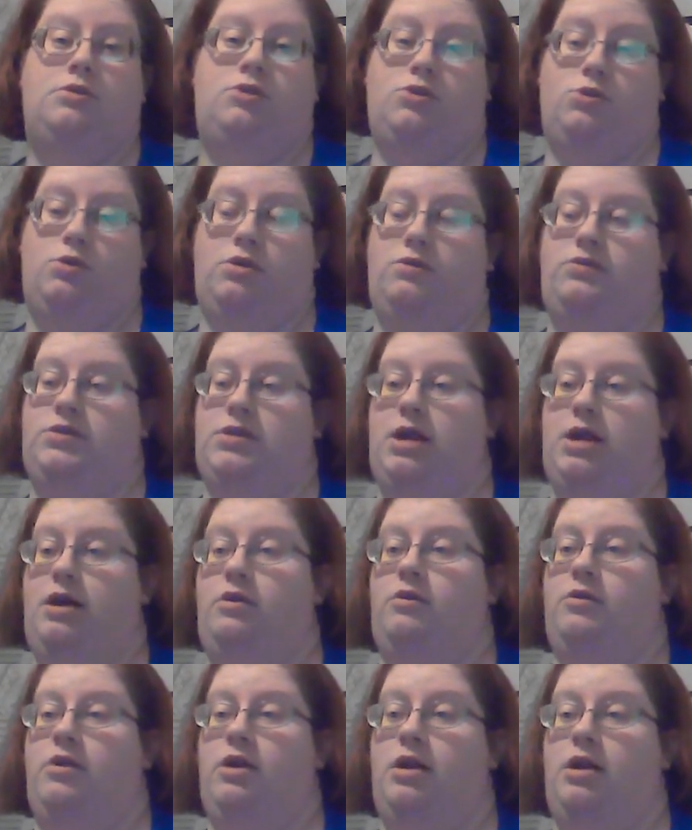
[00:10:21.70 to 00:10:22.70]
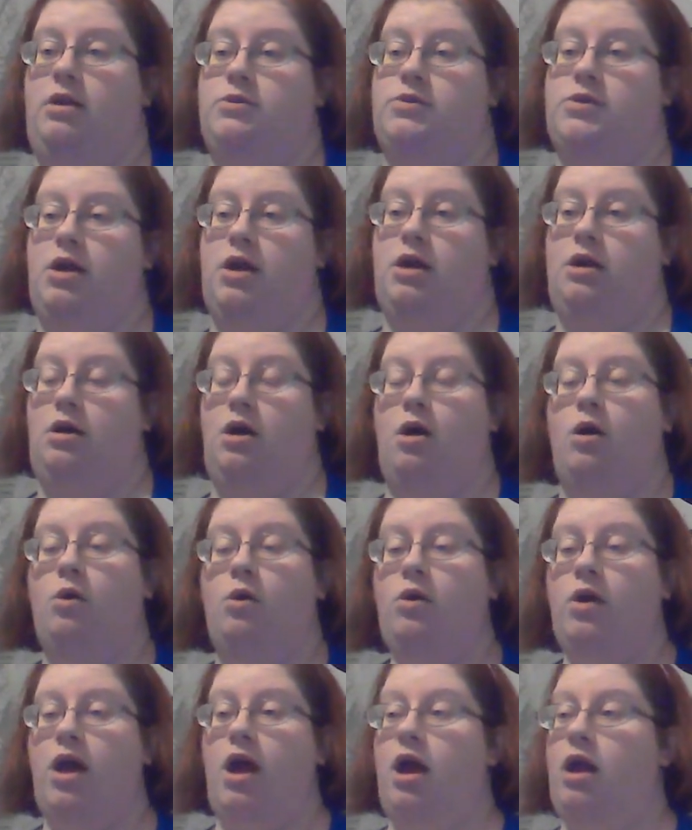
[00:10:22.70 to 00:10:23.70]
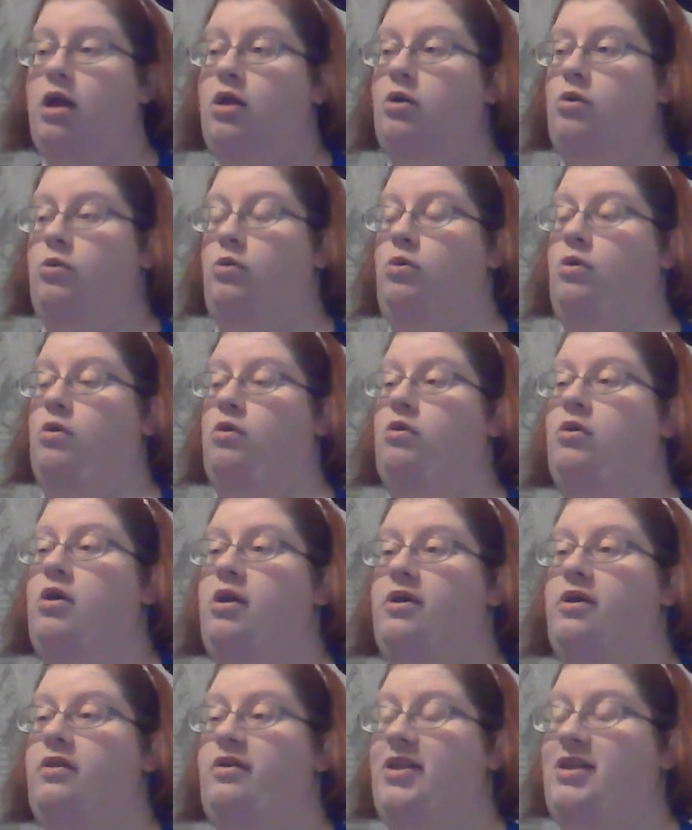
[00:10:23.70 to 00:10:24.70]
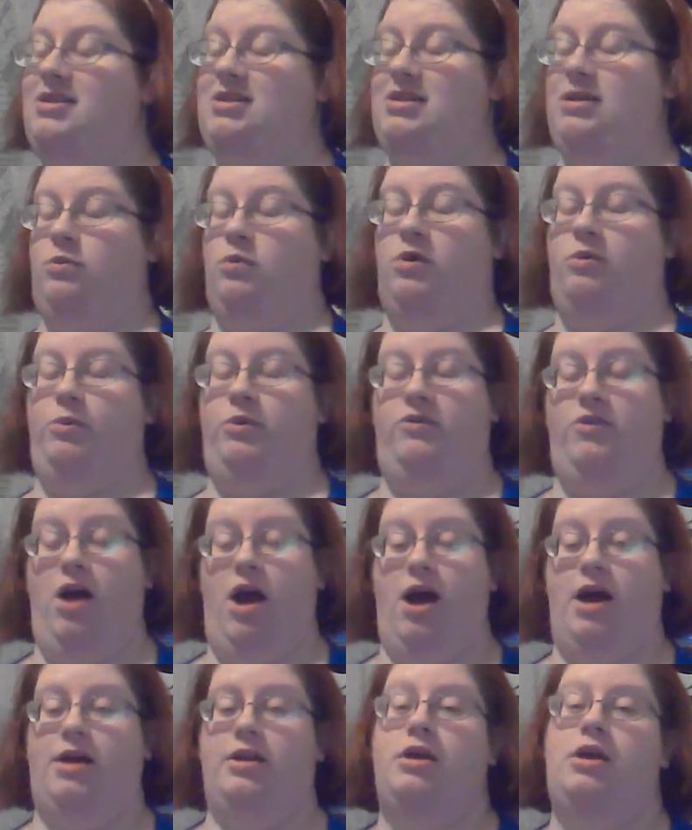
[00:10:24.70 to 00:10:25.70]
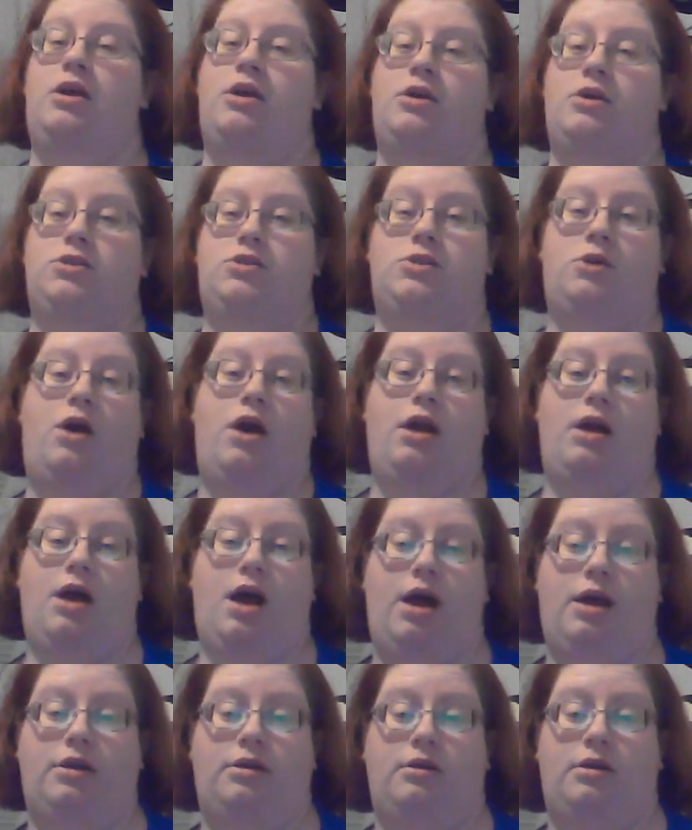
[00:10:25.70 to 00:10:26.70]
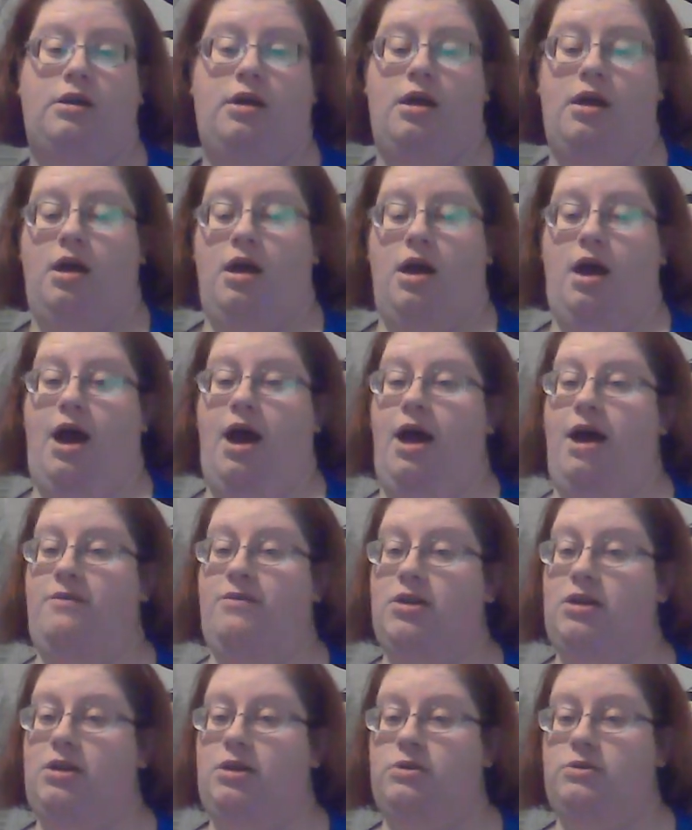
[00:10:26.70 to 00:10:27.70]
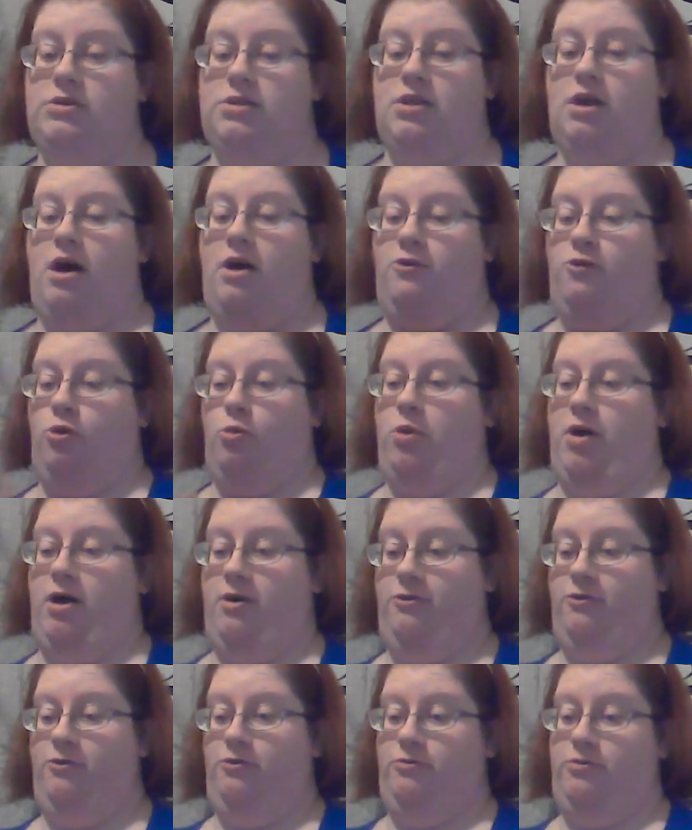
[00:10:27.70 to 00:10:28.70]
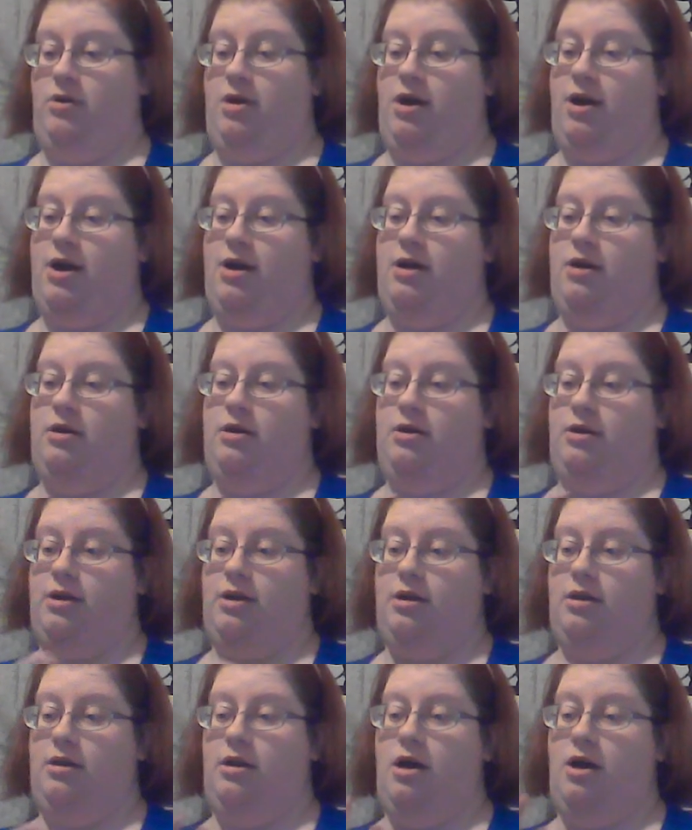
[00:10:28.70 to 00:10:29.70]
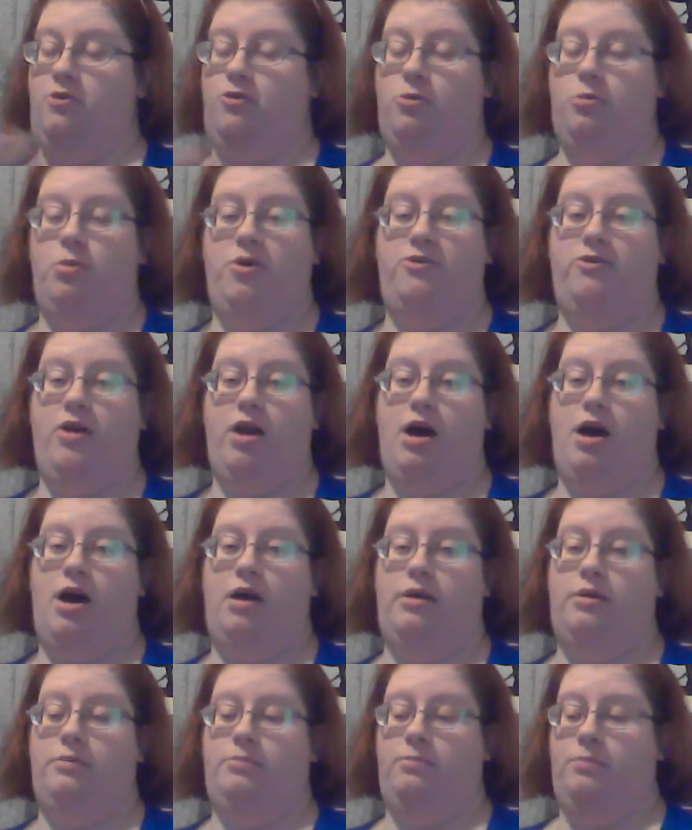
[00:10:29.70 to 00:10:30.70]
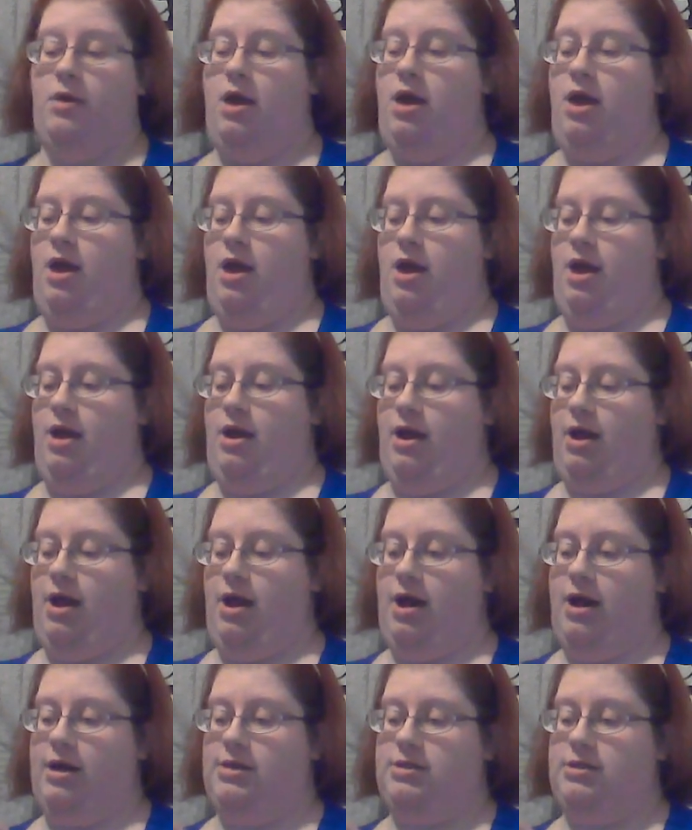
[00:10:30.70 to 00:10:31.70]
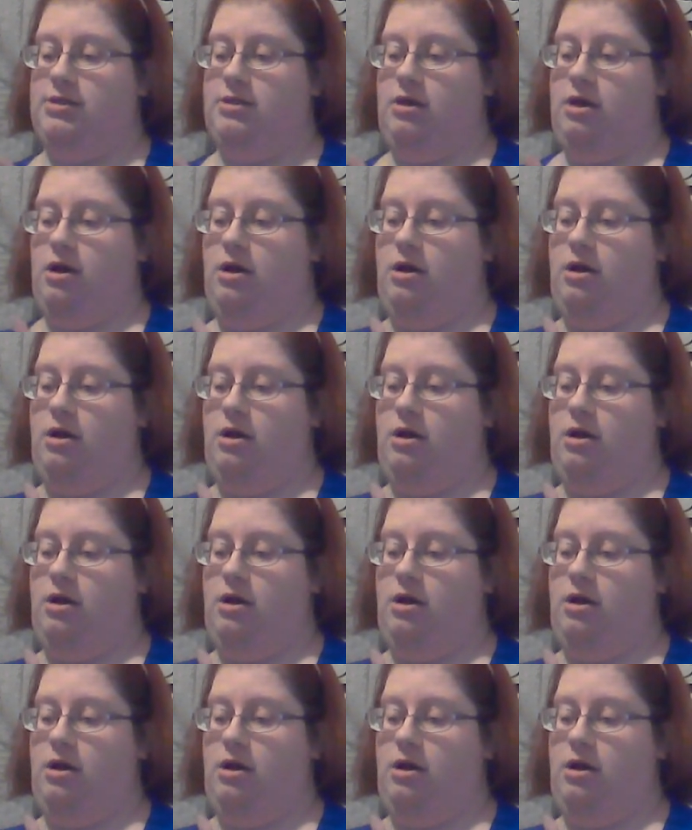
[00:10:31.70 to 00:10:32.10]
sort of sale, and I was like, okay, cool. Let's see what we've got. So I haven't used the Hufflepuff. I got Hufflepuff and cotton, and I got